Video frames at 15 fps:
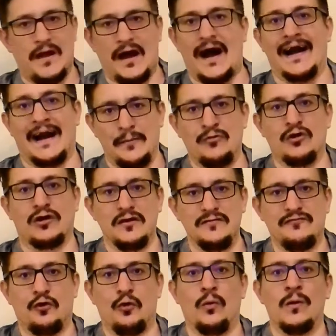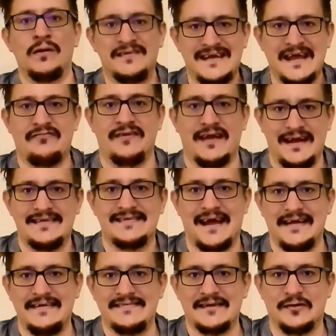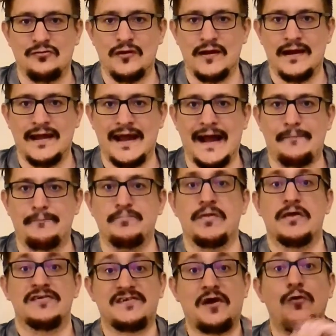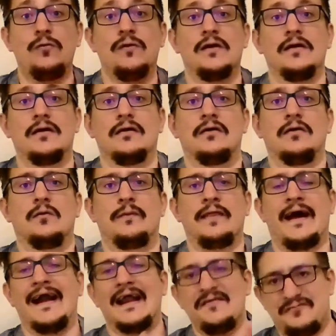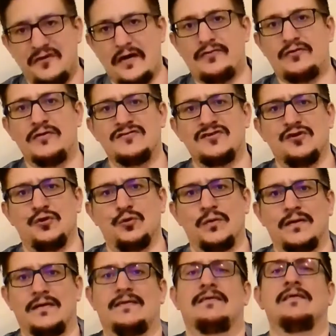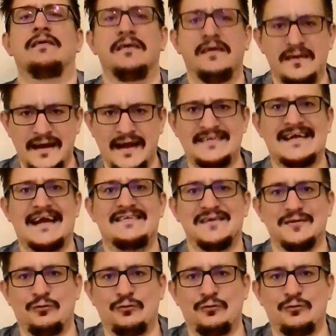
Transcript: and I'm looking forward to giving it a taste, I really am. So, without any further ado, let's get to the